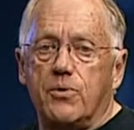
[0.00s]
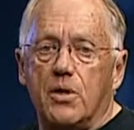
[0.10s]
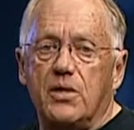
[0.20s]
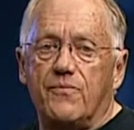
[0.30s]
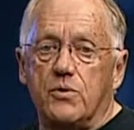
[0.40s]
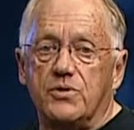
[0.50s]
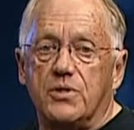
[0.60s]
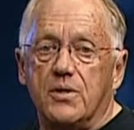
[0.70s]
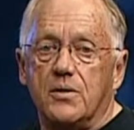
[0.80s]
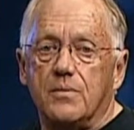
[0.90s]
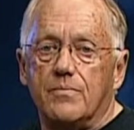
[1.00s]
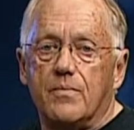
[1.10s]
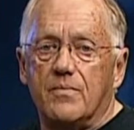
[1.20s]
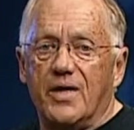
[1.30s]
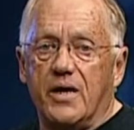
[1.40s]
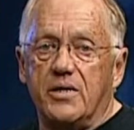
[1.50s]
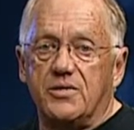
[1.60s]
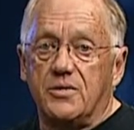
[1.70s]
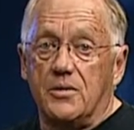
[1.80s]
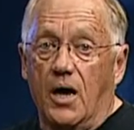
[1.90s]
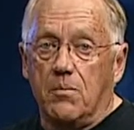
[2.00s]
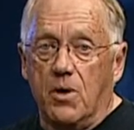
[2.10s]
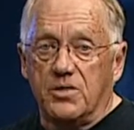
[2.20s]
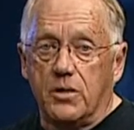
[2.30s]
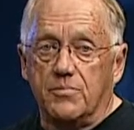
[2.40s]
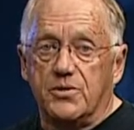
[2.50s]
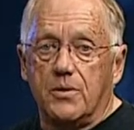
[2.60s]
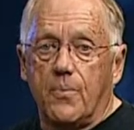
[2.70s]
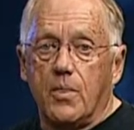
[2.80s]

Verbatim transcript: believers, that is, non Muslims.